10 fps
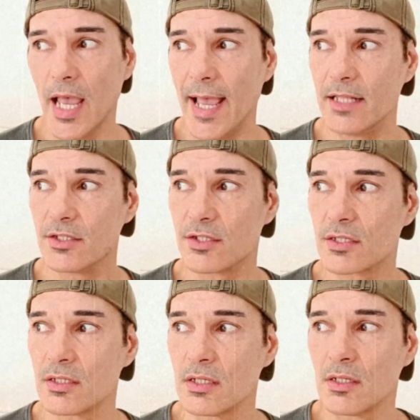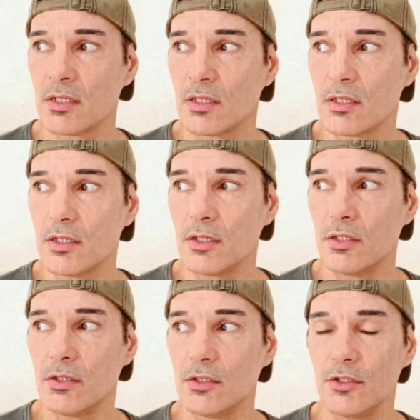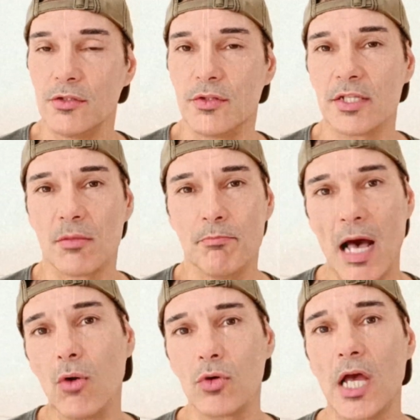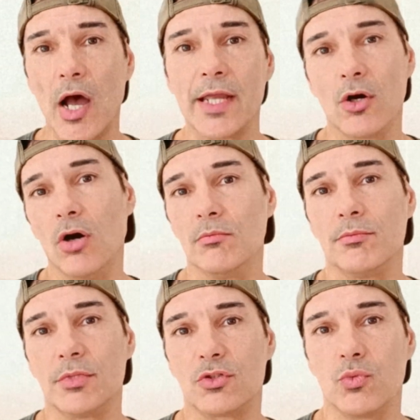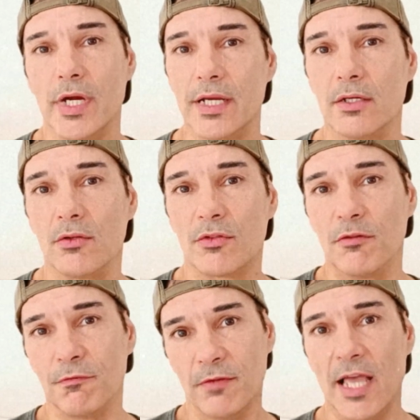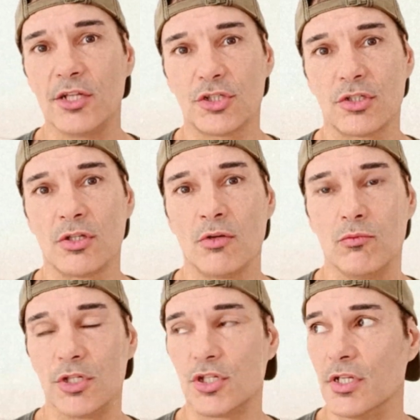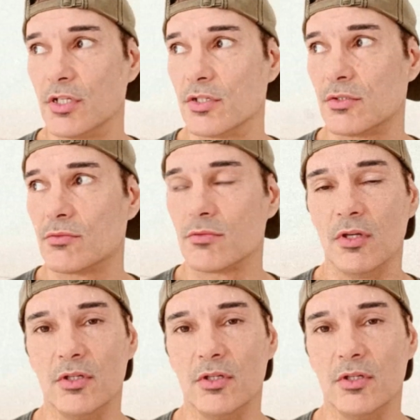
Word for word: And there's a battle going on between the flesh, which is,